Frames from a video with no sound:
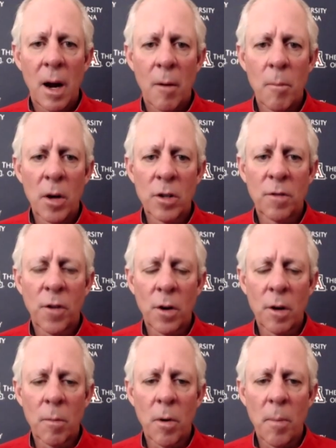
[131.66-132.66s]
our most
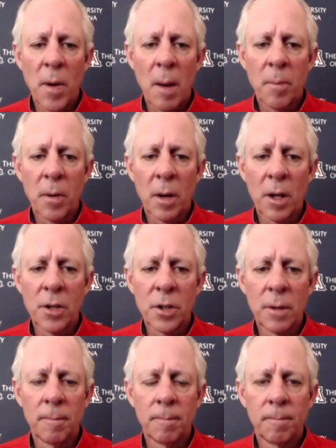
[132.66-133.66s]
vulnerable population.